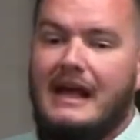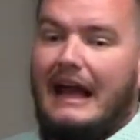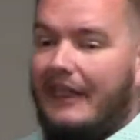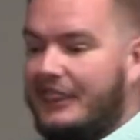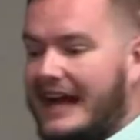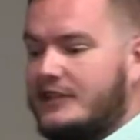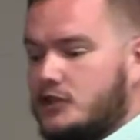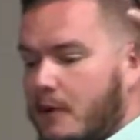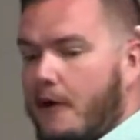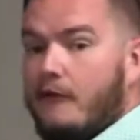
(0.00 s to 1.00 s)
and that
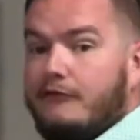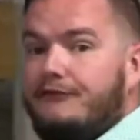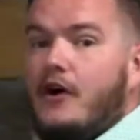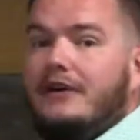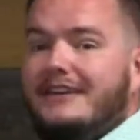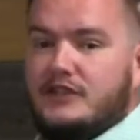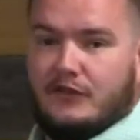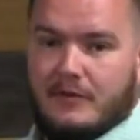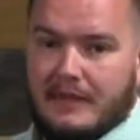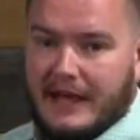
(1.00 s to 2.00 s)
sparrow falls
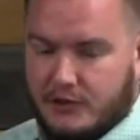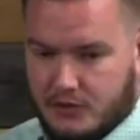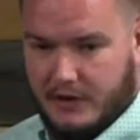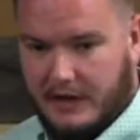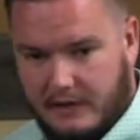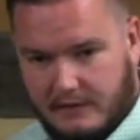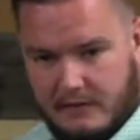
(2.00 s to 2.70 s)
from that tree.